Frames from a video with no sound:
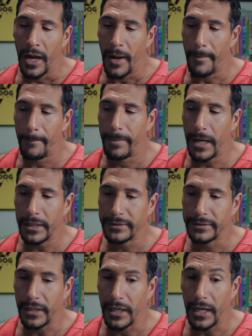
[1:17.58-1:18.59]

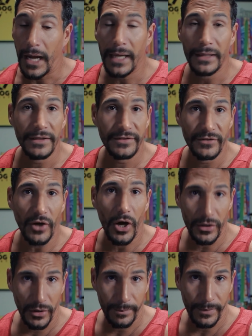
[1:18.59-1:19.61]
But uh, I listen to
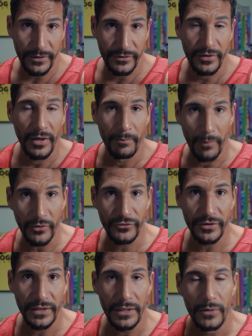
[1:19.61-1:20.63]
audiobooks
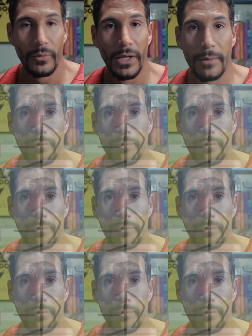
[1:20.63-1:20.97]
mostly while I'm